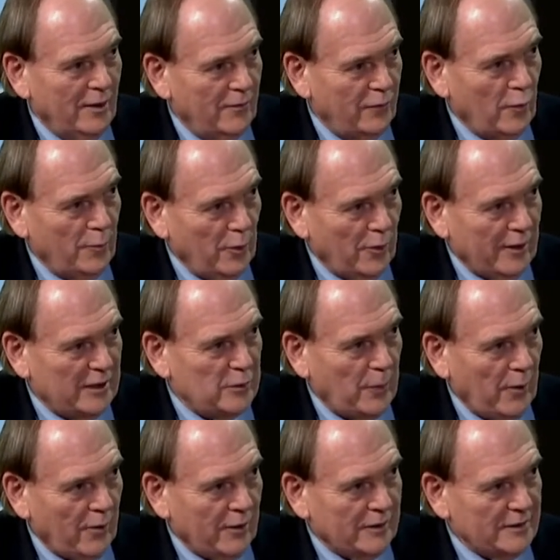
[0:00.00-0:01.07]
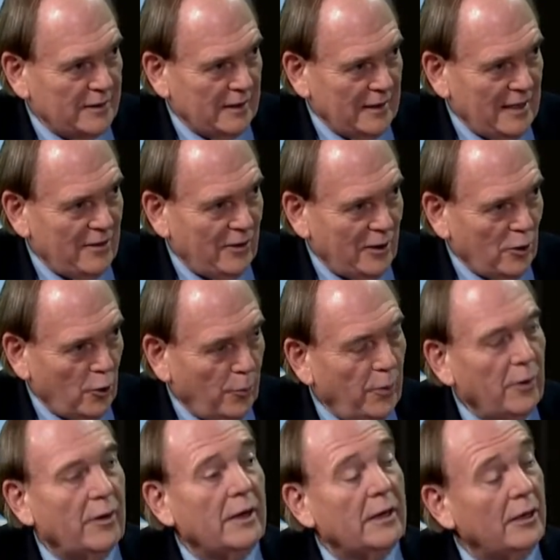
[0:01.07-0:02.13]
from your experience in
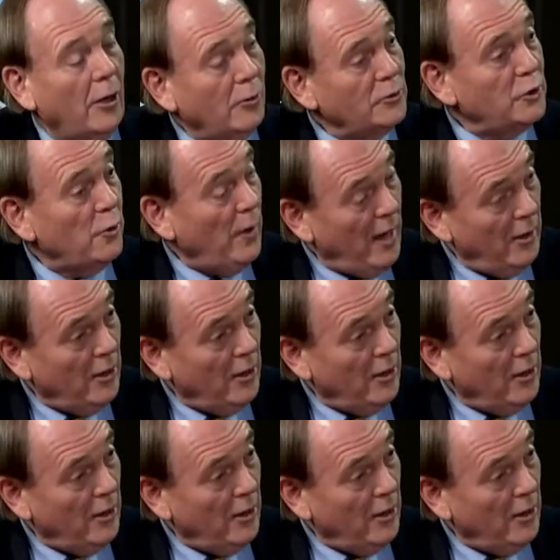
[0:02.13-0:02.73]
Ethiopia and also